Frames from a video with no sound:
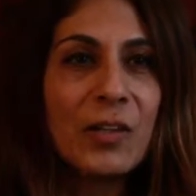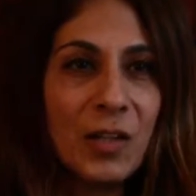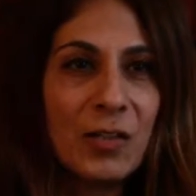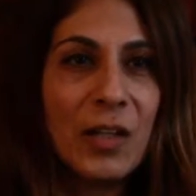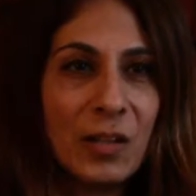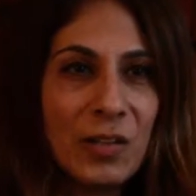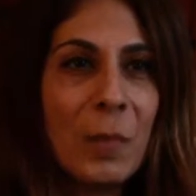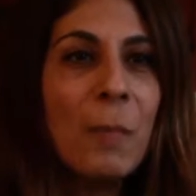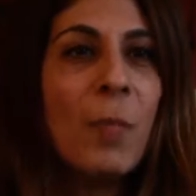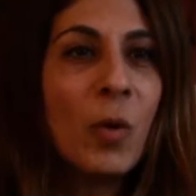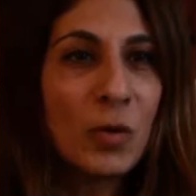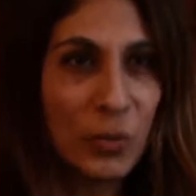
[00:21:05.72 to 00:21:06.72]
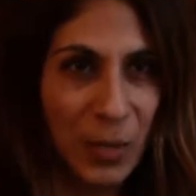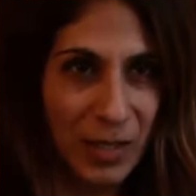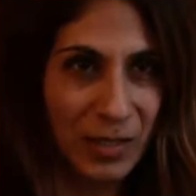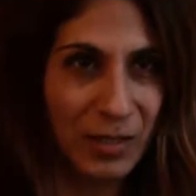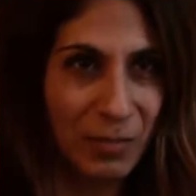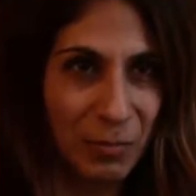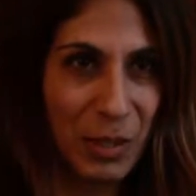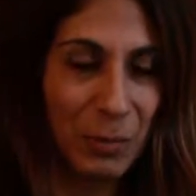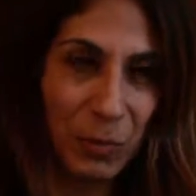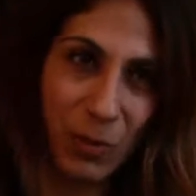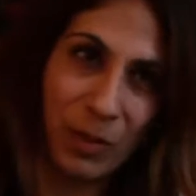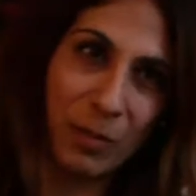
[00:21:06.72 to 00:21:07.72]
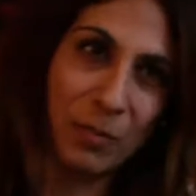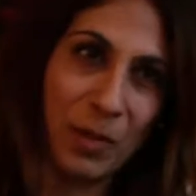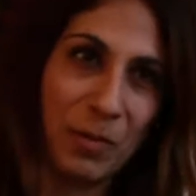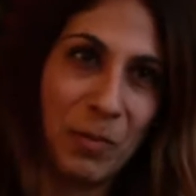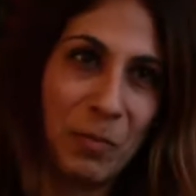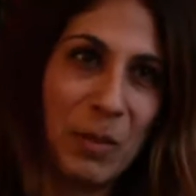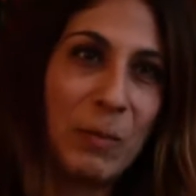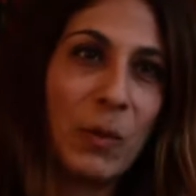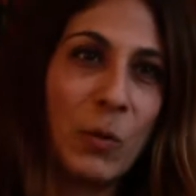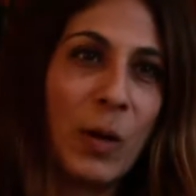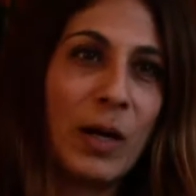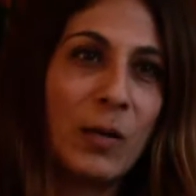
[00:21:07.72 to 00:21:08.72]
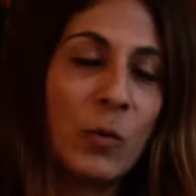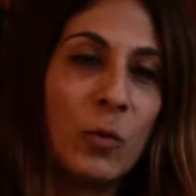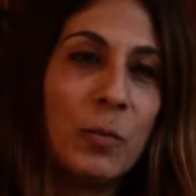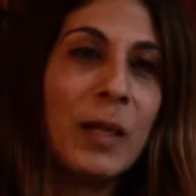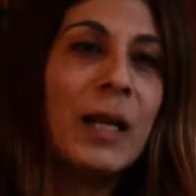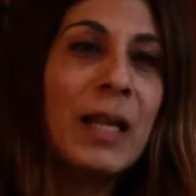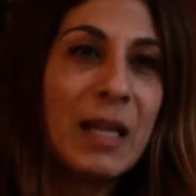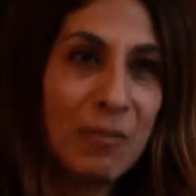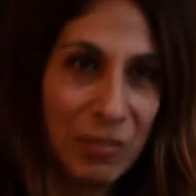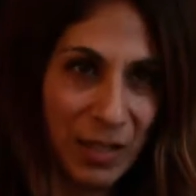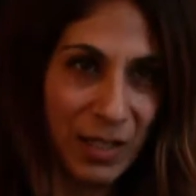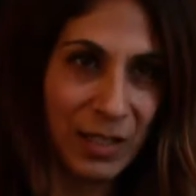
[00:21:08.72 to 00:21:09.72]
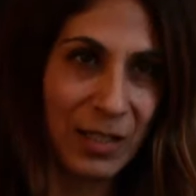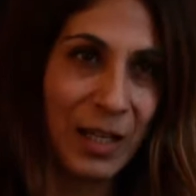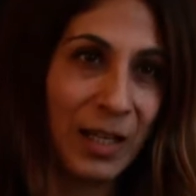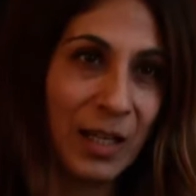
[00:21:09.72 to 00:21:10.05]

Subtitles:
the moderate people, the people who believe in